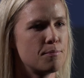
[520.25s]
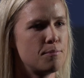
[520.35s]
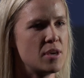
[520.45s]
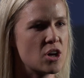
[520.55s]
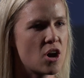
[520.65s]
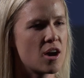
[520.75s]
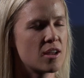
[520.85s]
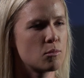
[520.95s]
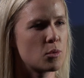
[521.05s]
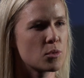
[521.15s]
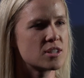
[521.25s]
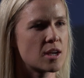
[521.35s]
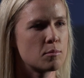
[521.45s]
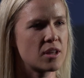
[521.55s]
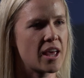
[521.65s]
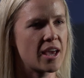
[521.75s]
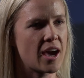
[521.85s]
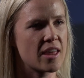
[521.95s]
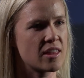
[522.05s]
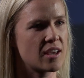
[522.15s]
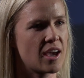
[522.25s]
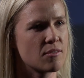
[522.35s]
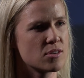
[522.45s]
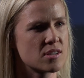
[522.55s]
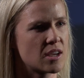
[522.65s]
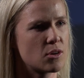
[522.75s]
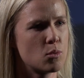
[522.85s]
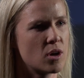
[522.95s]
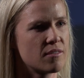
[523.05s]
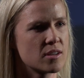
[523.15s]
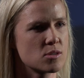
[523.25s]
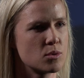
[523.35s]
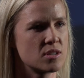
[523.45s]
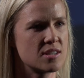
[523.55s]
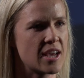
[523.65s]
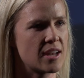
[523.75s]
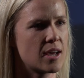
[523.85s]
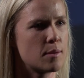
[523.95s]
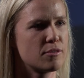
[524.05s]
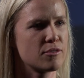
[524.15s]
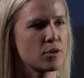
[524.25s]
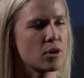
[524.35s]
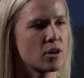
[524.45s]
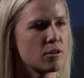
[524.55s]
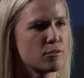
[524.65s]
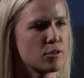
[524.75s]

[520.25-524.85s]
beyond, when we're done playing, I think every single one of us would stand up for